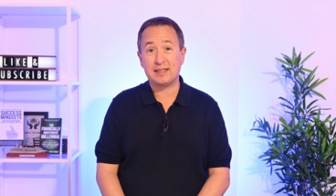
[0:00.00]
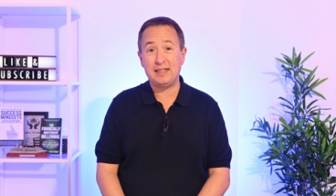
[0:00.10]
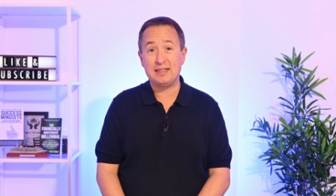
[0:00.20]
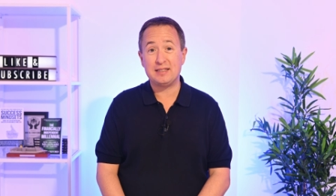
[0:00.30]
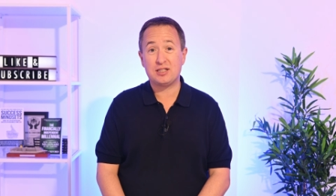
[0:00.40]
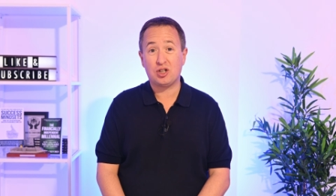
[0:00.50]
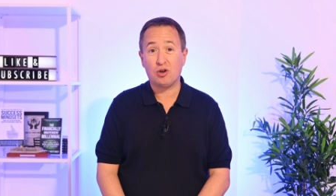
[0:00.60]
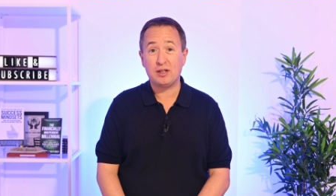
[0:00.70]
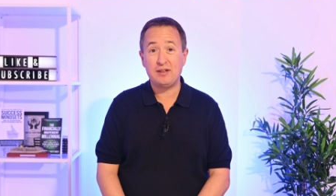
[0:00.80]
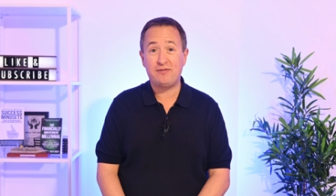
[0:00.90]
is
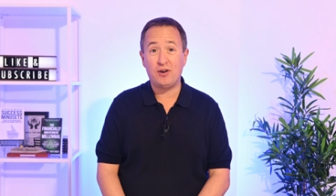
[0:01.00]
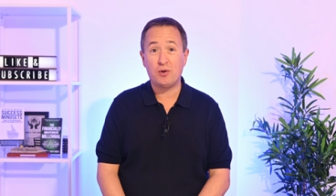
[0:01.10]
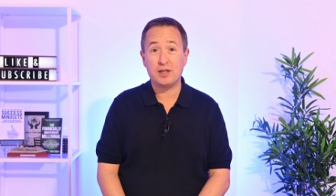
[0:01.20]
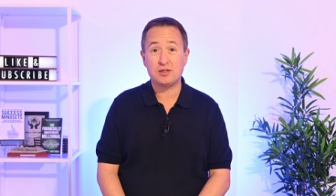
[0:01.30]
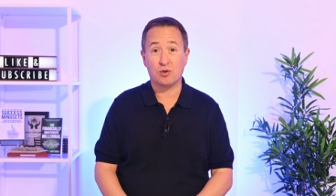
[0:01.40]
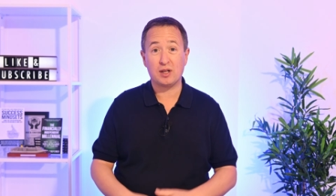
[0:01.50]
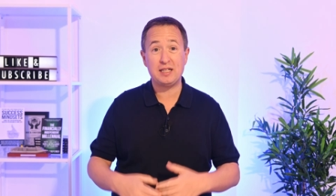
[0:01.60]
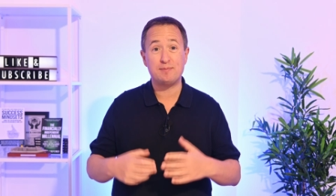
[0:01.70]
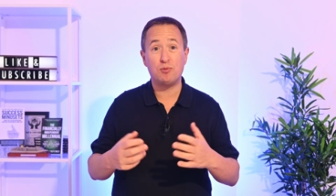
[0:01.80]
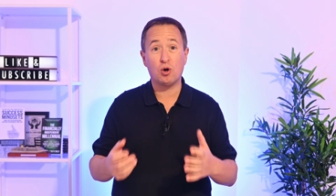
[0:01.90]
currently focused, or at
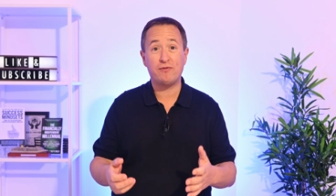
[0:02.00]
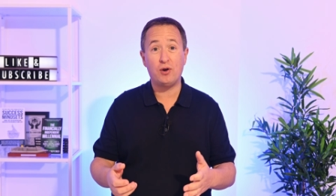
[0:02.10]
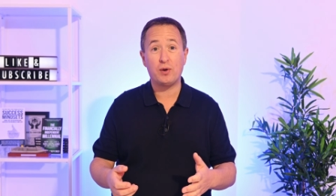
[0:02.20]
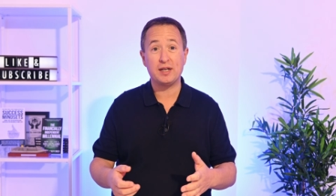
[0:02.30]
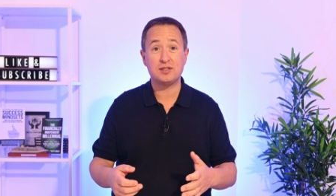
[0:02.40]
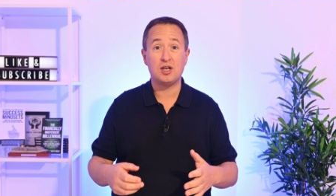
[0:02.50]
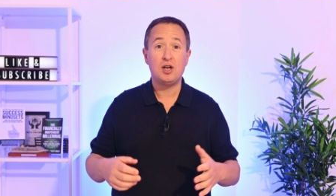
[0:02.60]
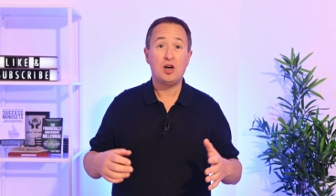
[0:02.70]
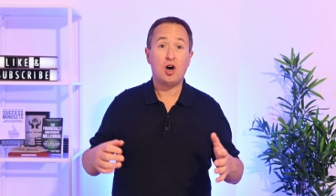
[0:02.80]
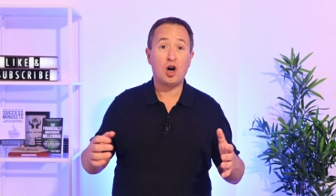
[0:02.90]
least more focused,
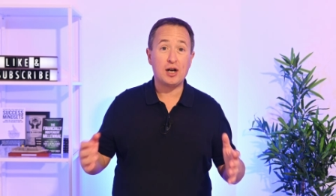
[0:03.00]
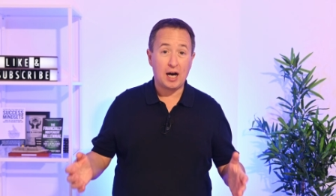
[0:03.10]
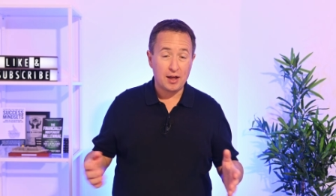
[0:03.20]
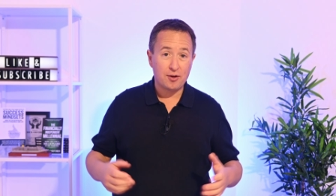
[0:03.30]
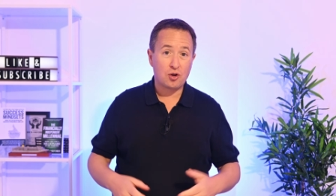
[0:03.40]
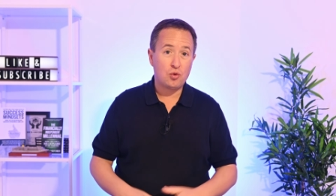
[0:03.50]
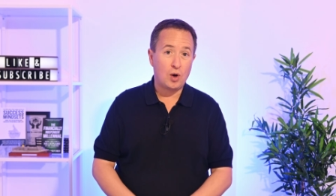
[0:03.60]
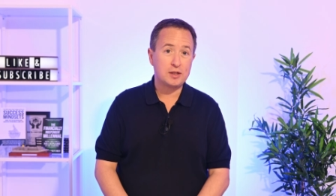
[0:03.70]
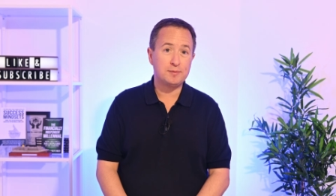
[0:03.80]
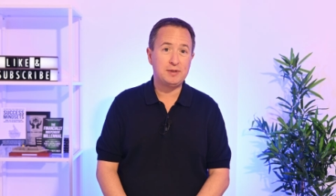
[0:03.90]
on other
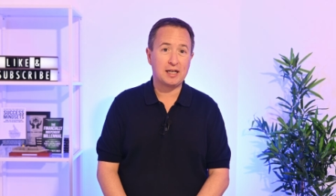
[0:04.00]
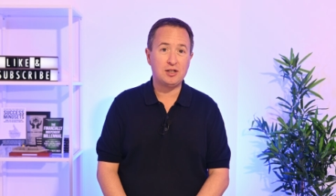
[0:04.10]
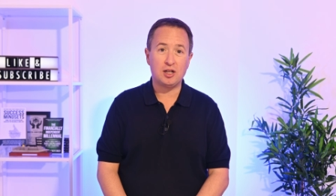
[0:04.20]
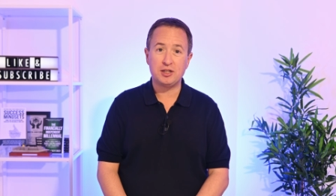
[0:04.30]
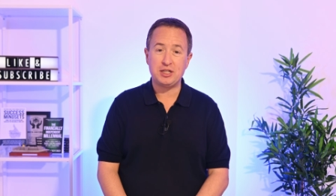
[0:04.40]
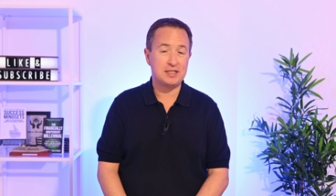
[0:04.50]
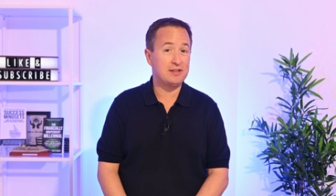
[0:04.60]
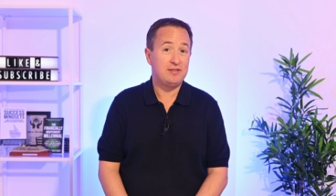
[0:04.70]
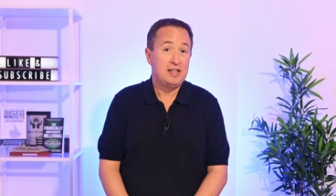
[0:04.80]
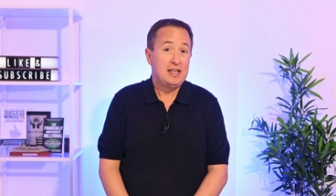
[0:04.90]
quantum technologies.
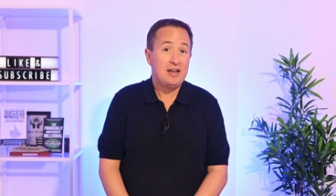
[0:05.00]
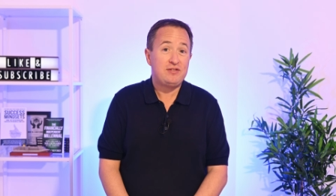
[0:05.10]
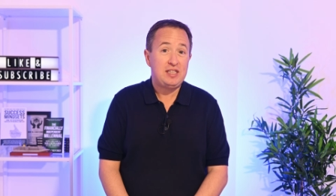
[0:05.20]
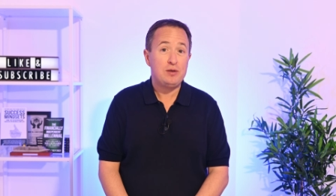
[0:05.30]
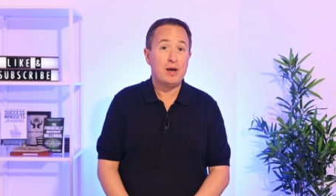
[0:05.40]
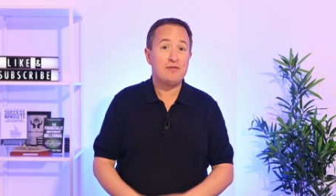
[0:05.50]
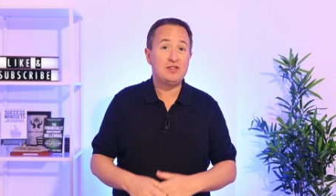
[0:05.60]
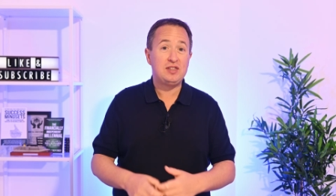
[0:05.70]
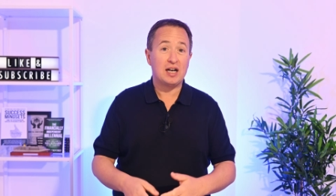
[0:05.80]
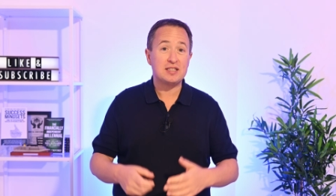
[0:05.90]
If, if D-Wave
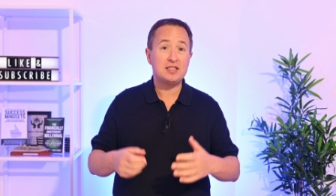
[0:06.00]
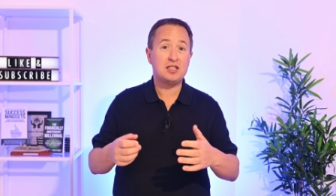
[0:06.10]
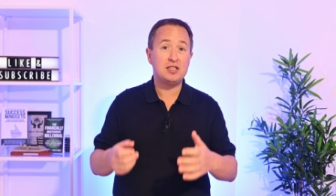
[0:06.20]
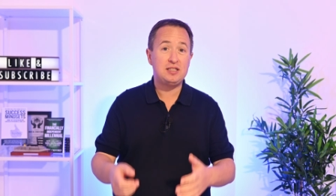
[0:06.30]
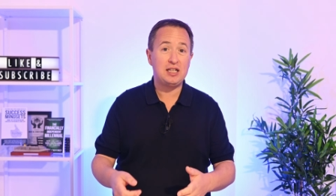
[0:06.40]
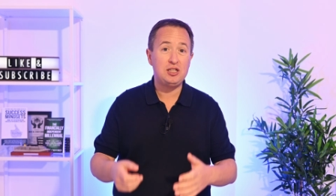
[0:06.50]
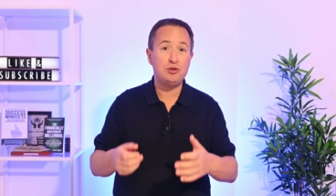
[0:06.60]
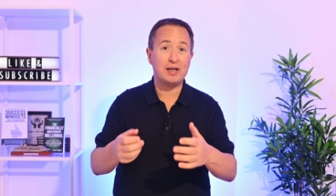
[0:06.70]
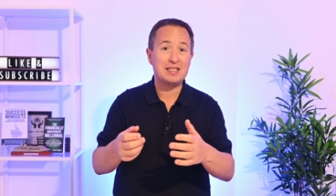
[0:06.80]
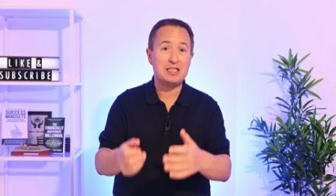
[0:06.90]
doesn't continue
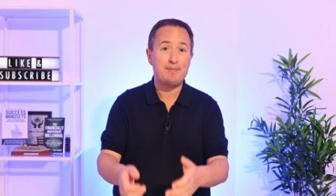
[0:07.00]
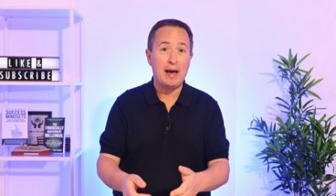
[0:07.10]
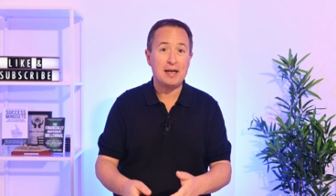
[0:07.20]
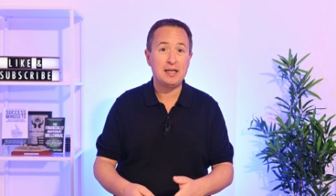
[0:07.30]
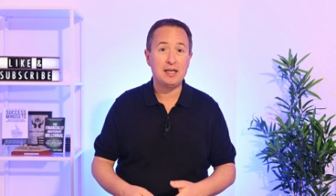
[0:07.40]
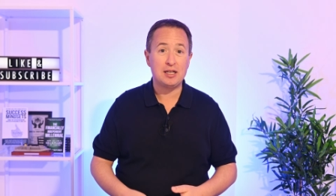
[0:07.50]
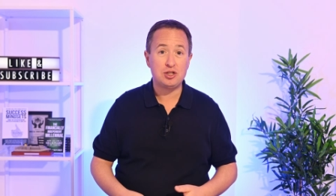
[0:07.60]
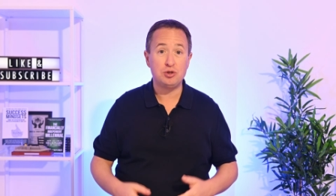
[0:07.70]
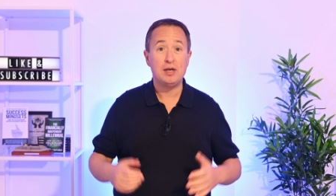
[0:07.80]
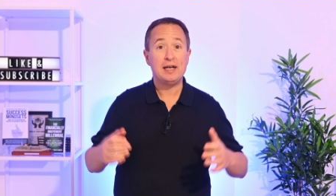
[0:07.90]
expanding
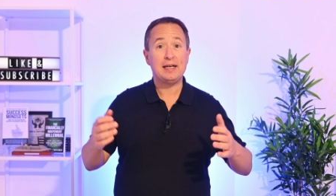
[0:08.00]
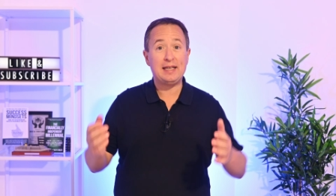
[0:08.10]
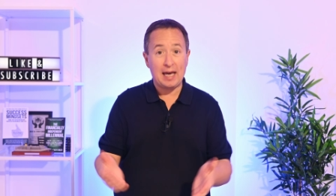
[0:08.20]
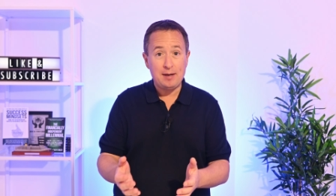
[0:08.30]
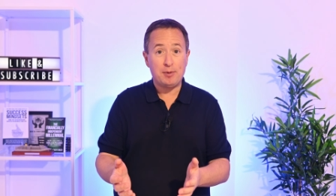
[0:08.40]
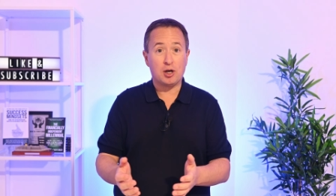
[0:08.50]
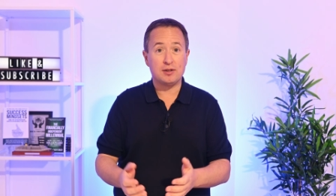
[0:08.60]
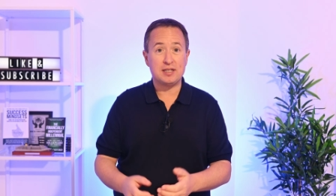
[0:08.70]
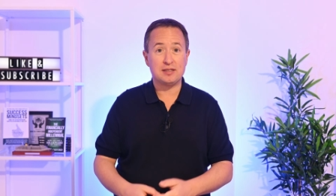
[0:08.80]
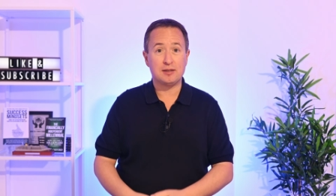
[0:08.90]
into gate model
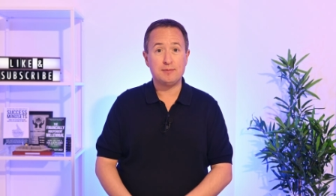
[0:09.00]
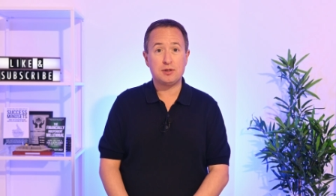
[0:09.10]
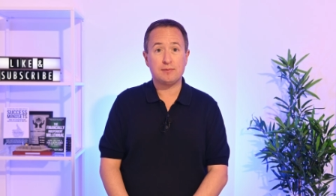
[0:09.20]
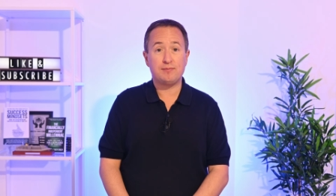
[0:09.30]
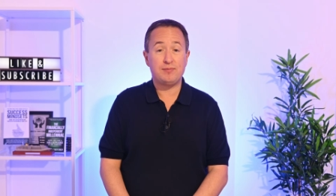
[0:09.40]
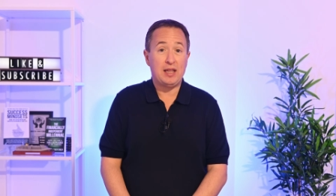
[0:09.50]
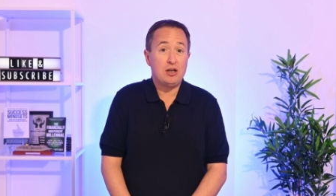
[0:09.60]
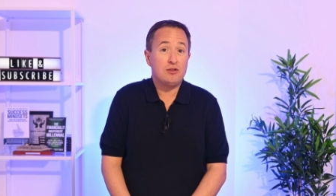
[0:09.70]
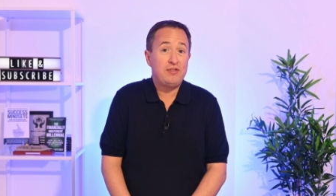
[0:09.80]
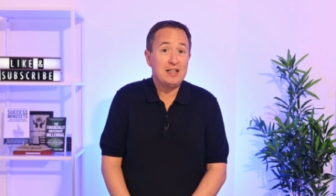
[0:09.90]
systems, they
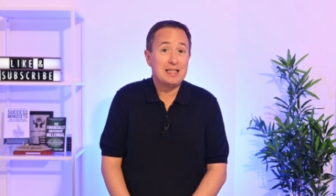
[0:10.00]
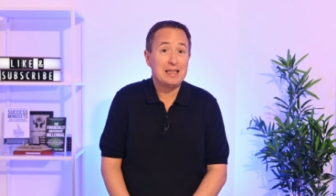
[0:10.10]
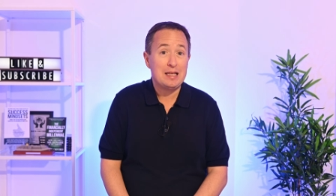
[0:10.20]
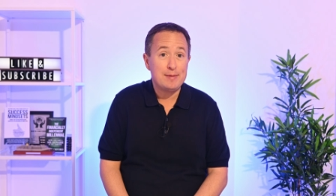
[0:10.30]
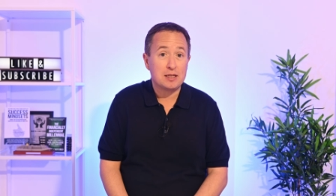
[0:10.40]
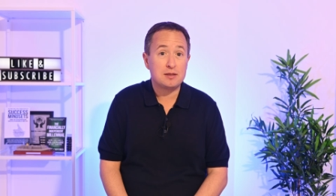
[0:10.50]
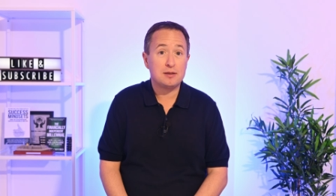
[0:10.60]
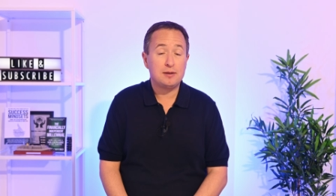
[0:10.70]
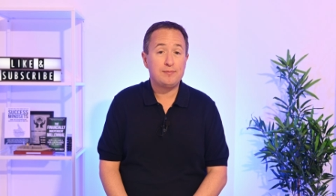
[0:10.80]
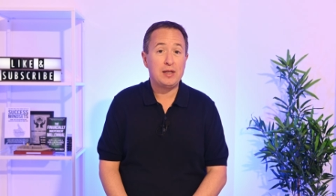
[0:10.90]
could face limits
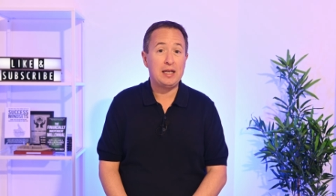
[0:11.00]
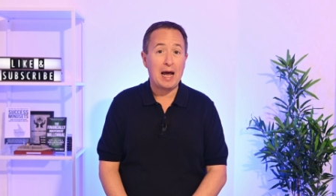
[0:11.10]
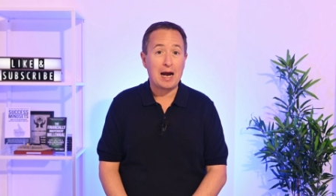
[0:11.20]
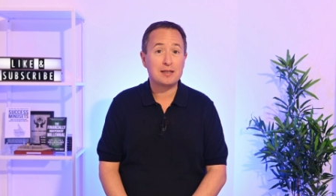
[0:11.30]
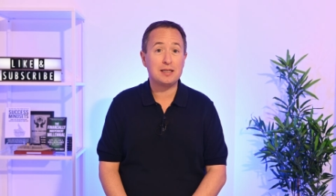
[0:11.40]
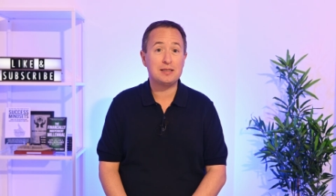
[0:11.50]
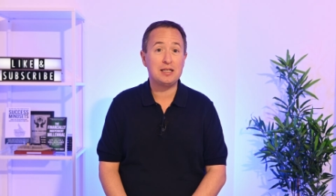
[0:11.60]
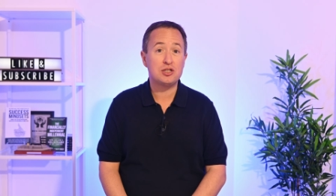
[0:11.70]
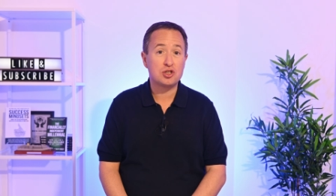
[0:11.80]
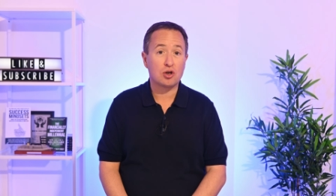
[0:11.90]
in
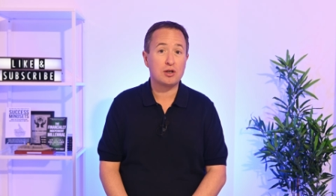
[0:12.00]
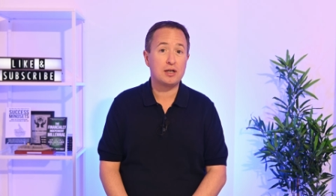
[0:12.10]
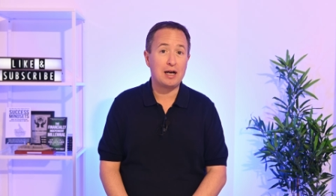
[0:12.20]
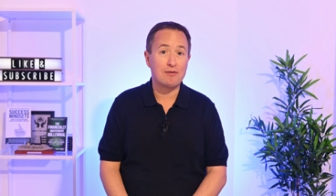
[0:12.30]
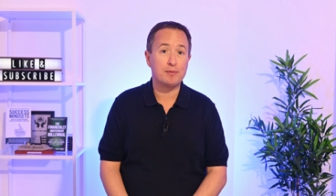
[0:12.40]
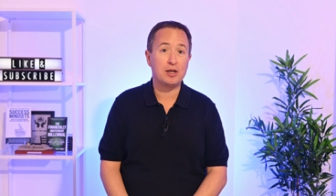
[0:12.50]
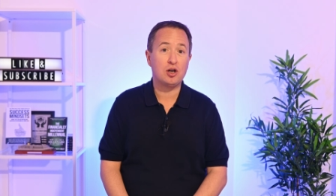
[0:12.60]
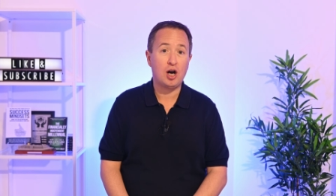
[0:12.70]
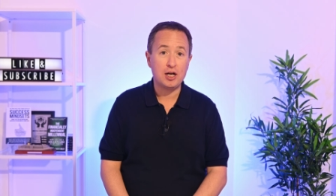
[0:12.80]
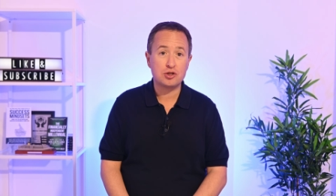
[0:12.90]
accessing certain government
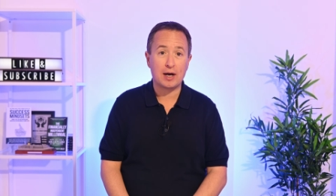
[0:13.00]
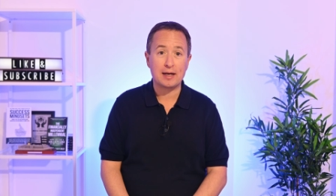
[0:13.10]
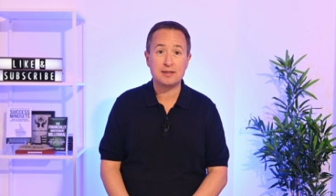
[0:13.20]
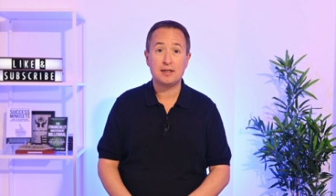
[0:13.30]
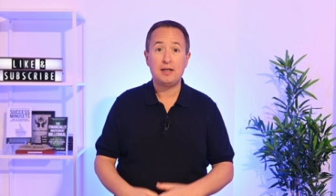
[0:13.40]
contracts